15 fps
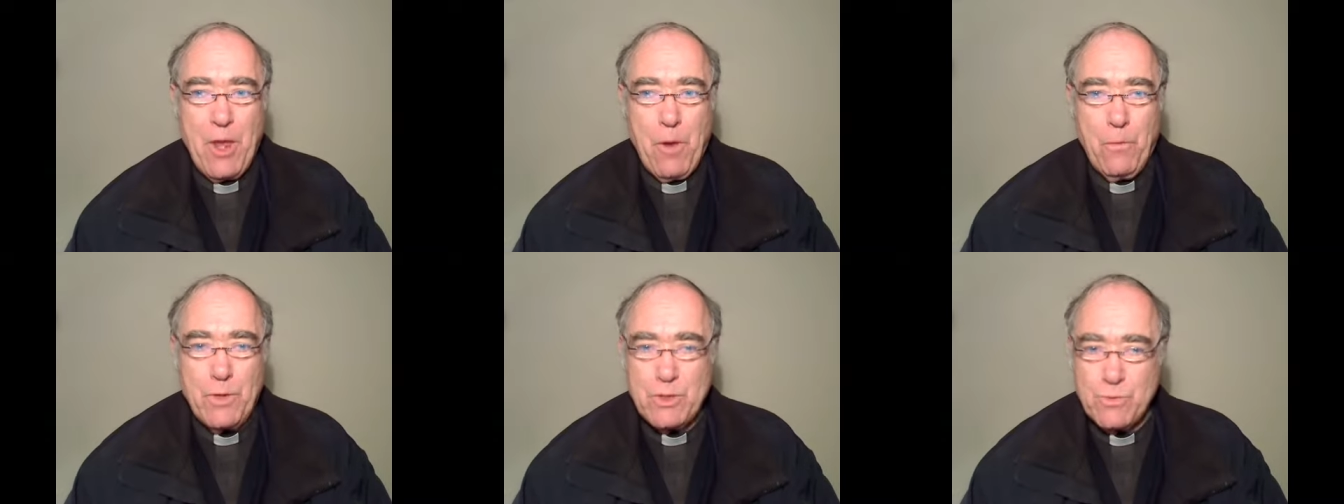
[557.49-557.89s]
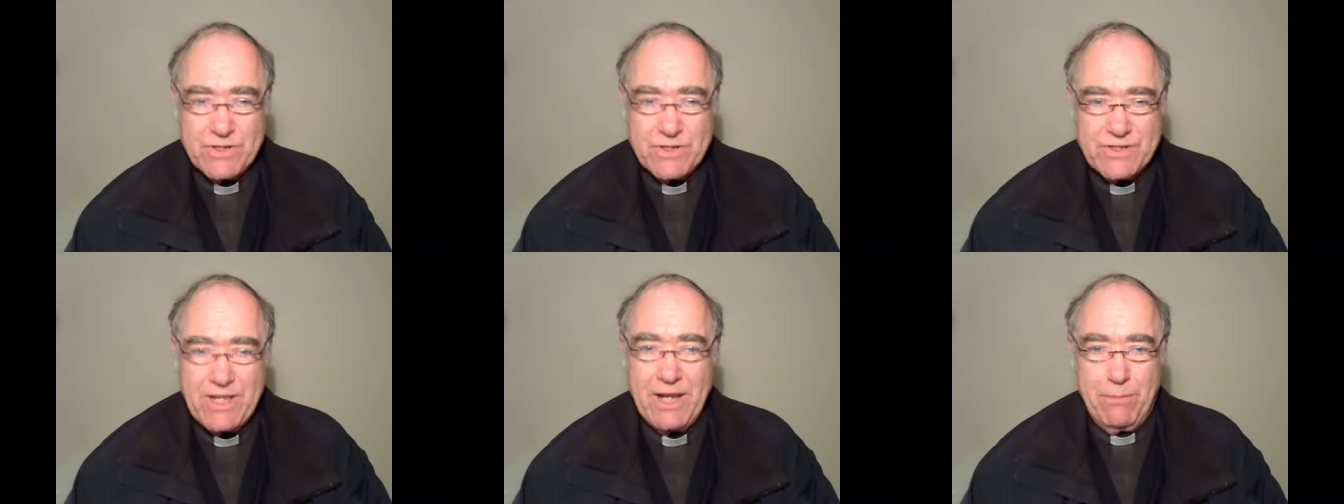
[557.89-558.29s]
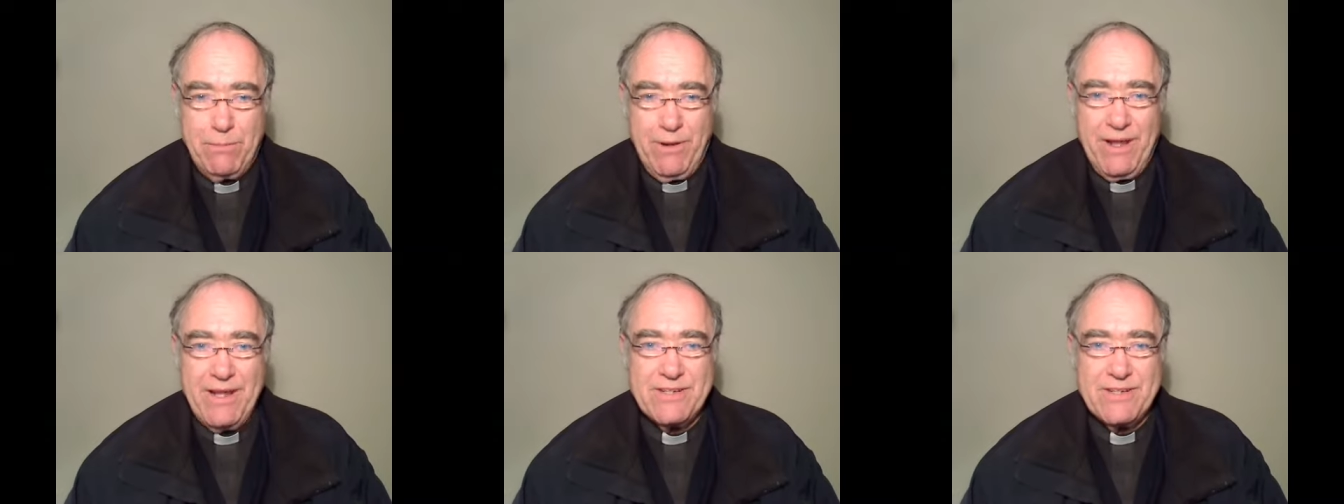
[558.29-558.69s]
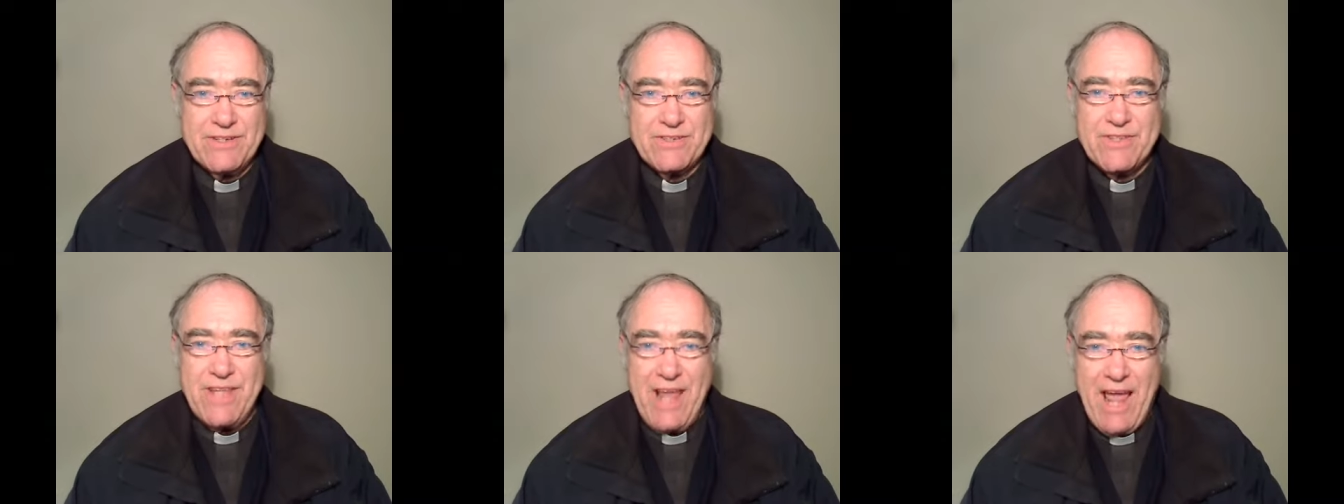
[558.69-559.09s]
which we celebrate as
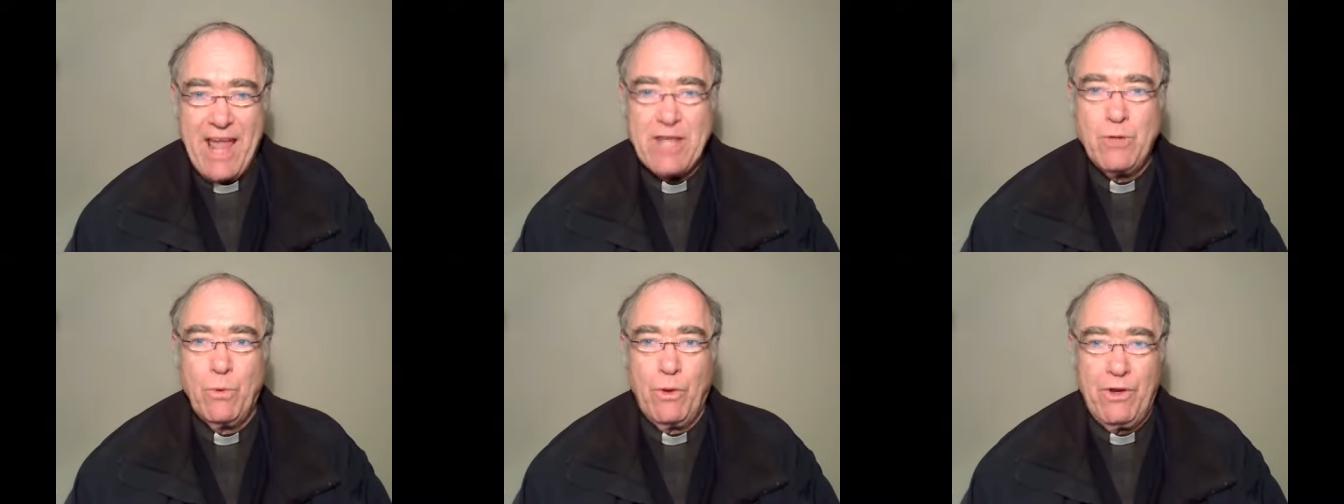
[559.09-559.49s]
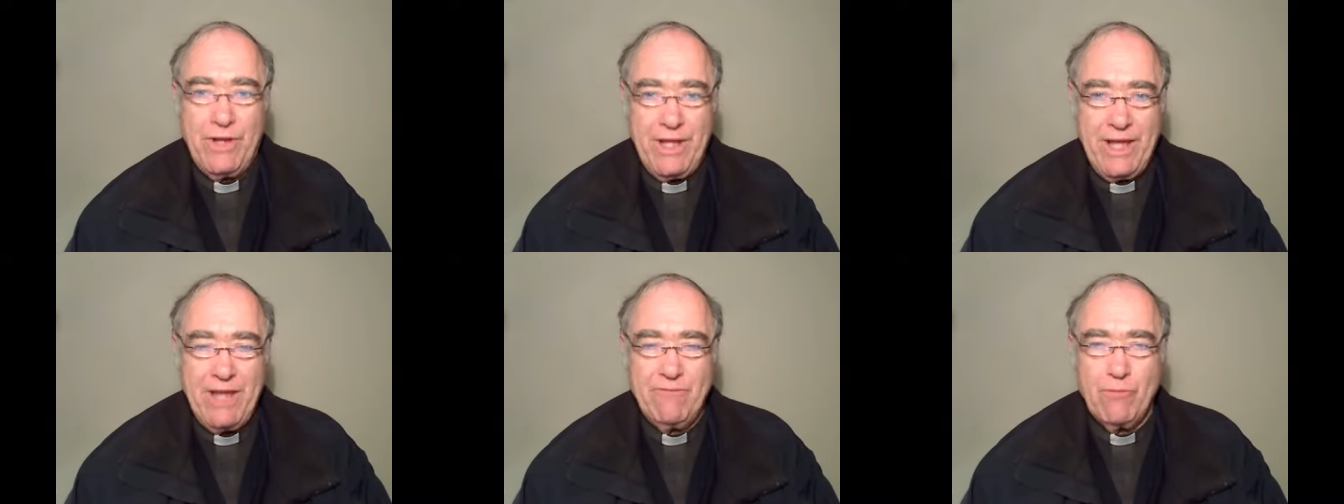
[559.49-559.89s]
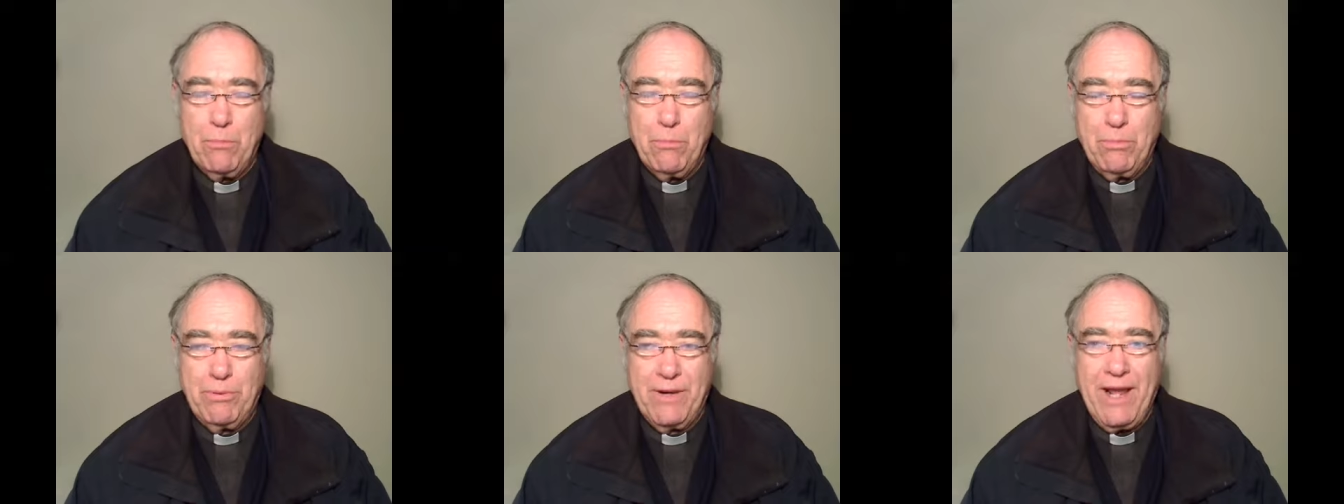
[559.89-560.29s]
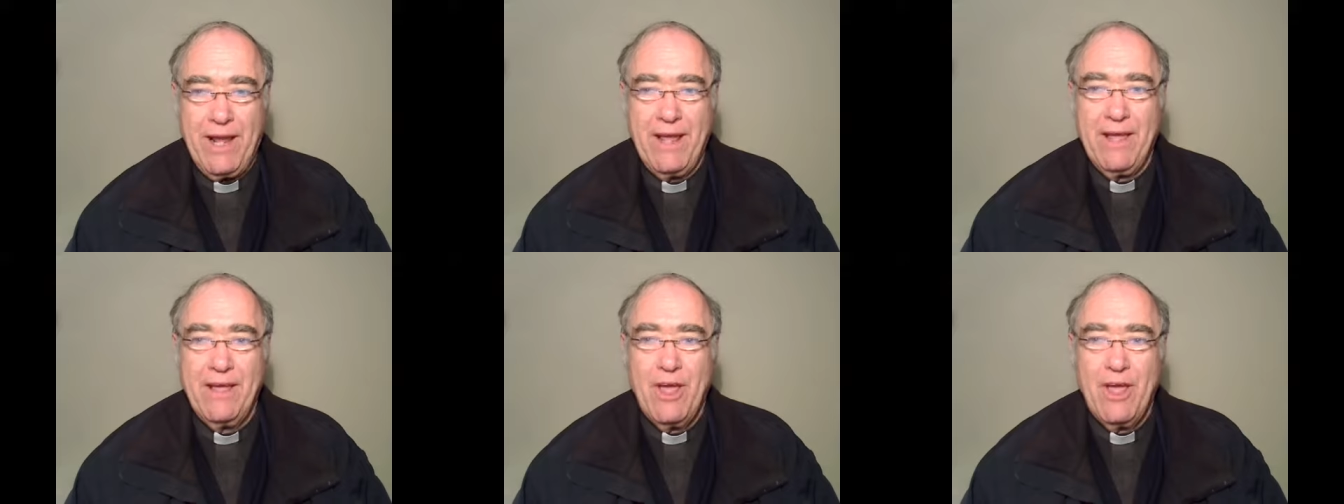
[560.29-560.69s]
the annual day for
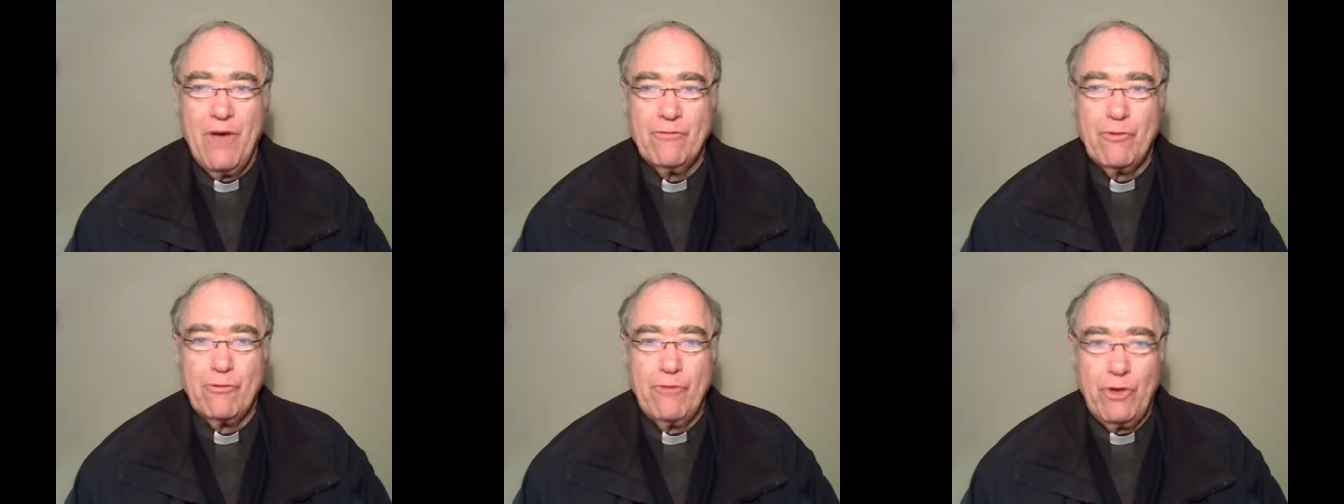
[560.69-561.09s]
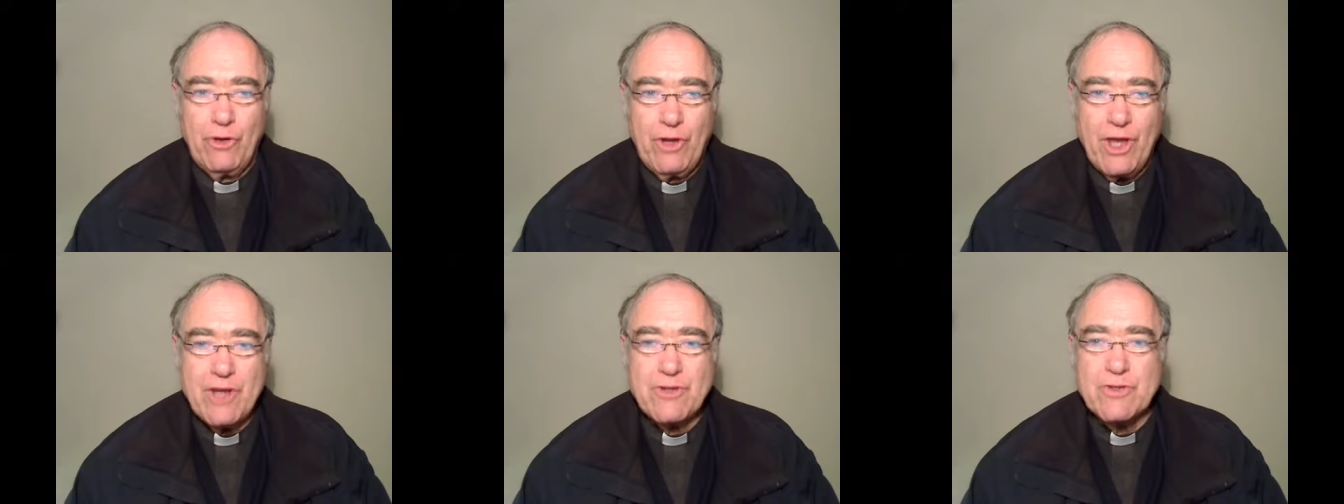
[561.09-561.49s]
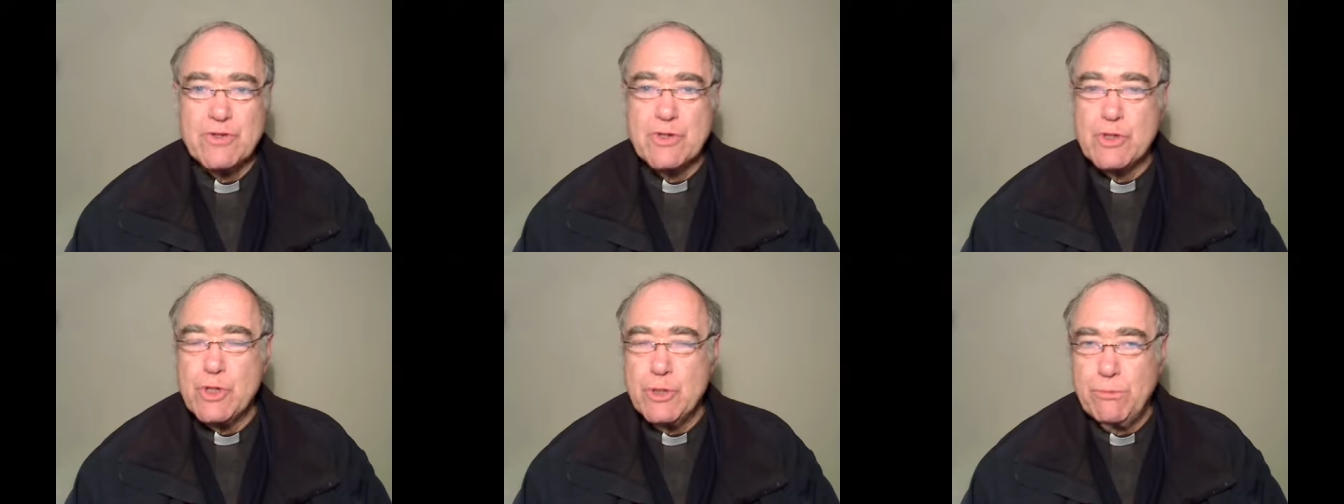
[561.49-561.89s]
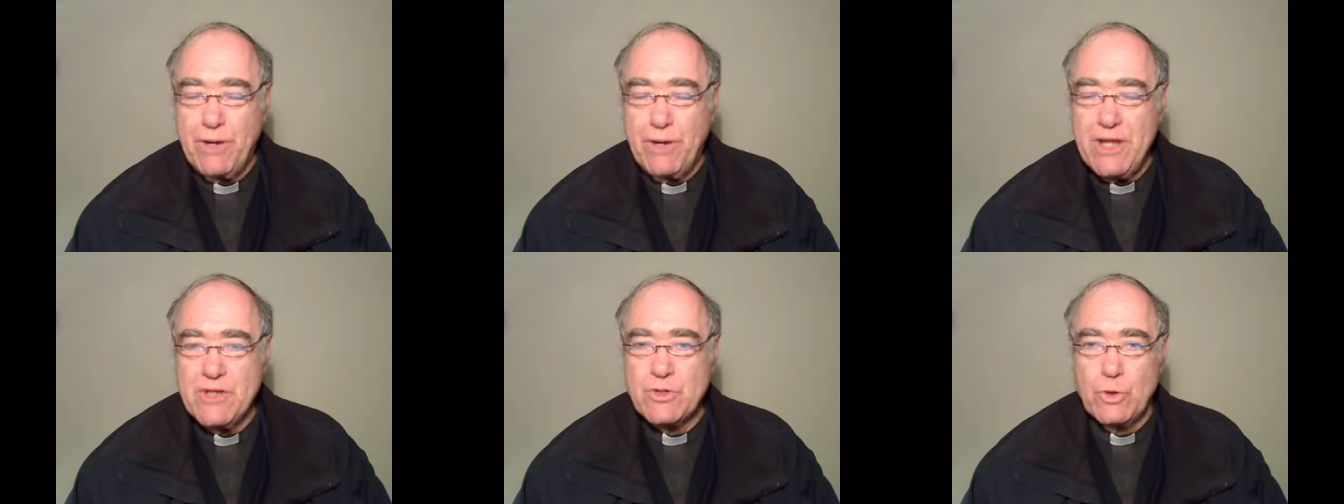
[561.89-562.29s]
prayer for vocations to the
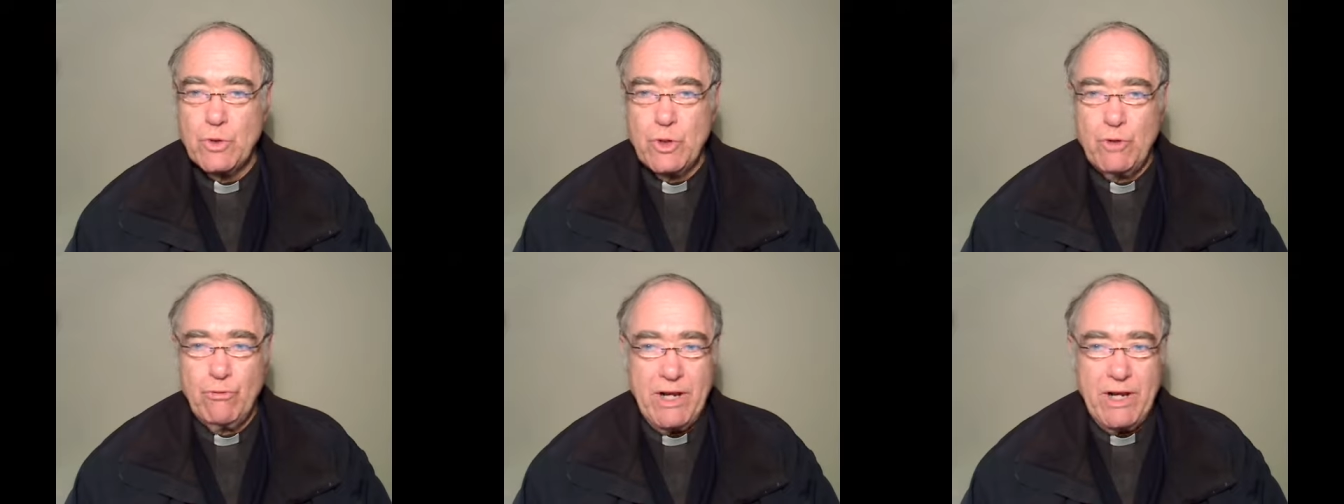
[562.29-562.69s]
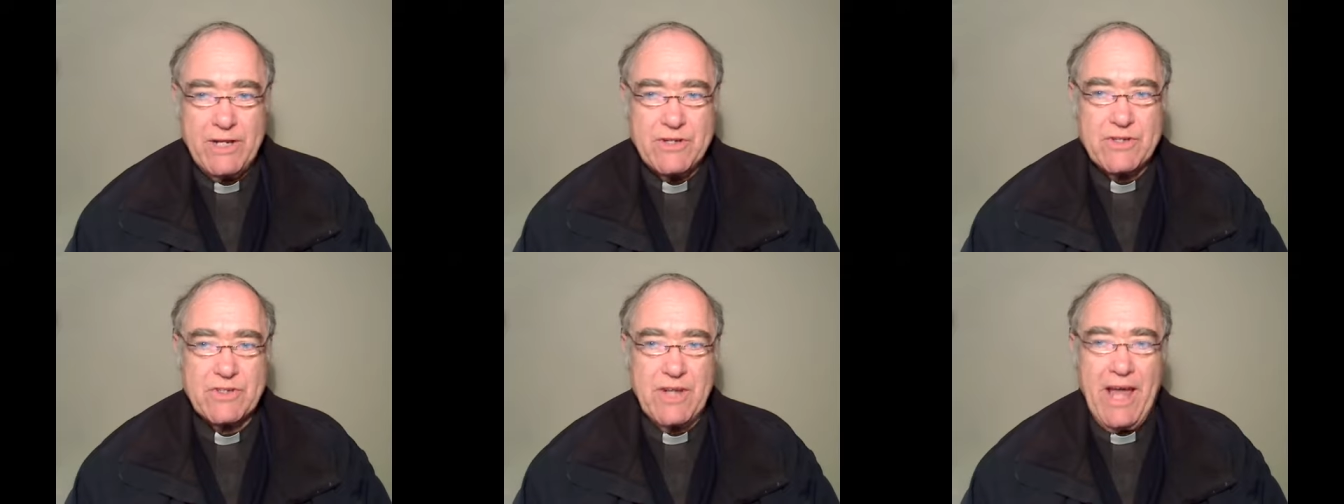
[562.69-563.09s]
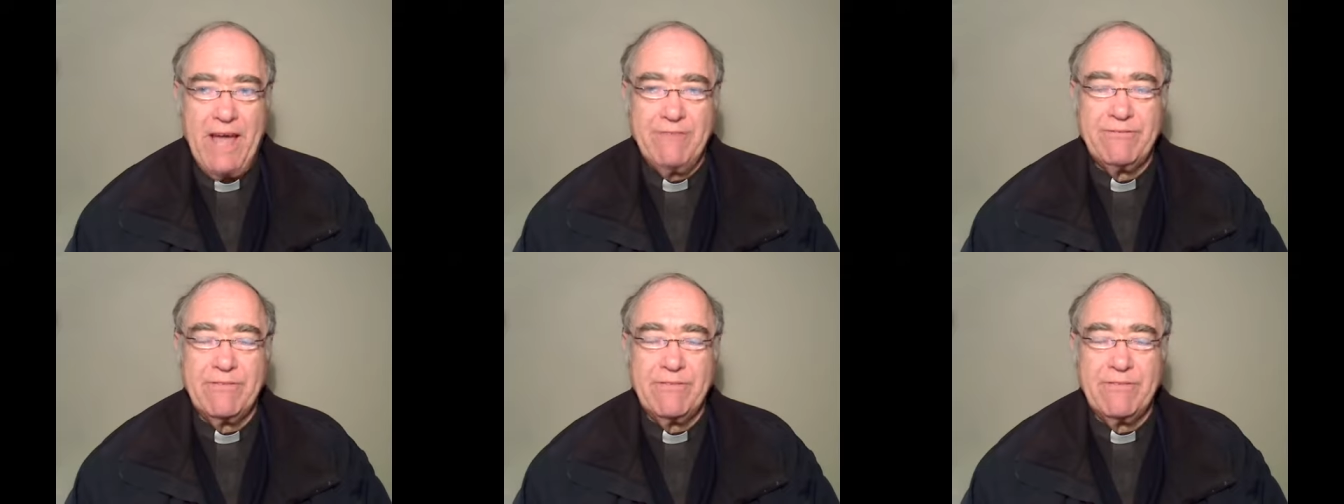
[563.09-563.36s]
priesthood and religious life,